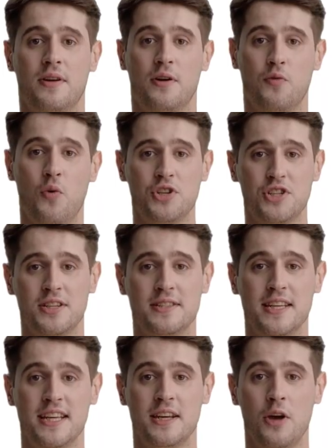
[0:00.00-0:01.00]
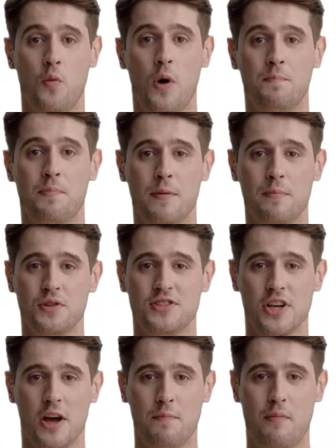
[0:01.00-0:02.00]
Fortunately, when people
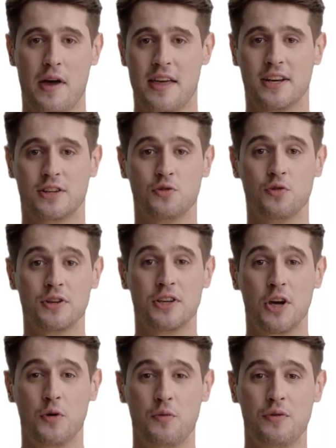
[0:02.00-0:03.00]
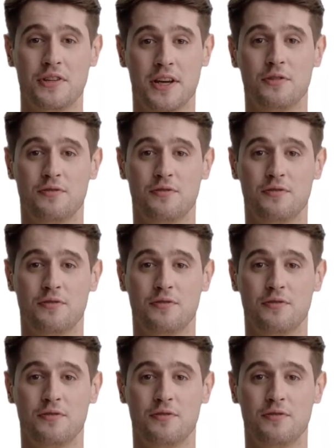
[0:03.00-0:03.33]
start breathing through the nose,